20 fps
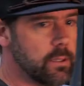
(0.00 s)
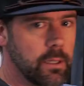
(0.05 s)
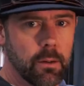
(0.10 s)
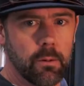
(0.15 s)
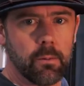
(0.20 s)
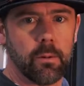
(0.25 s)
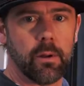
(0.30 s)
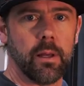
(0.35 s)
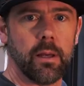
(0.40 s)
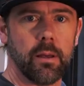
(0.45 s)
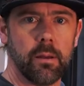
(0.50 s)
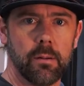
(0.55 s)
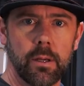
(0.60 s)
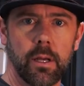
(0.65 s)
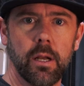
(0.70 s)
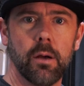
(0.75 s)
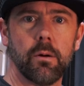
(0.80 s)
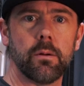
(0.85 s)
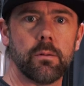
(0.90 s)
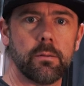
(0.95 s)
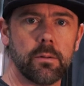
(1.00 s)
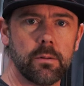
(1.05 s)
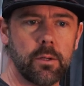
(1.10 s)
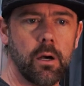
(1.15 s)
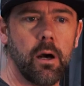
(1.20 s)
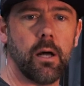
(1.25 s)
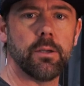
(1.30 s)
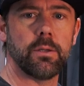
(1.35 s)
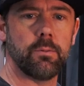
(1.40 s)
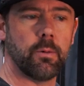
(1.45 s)
so you're really, you know,
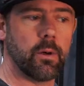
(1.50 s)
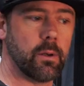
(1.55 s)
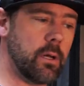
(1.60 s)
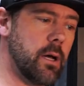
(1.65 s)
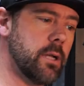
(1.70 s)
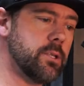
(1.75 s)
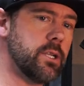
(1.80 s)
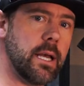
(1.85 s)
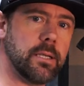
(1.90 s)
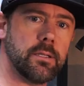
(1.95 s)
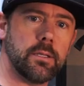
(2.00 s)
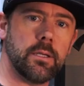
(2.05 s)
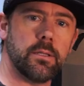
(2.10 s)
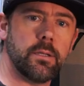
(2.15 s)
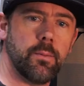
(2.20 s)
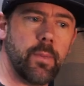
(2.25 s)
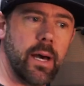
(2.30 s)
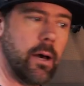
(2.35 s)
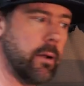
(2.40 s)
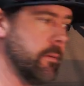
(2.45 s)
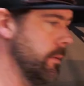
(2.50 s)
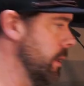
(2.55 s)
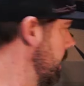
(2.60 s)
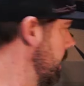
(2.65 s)
we're conscientious about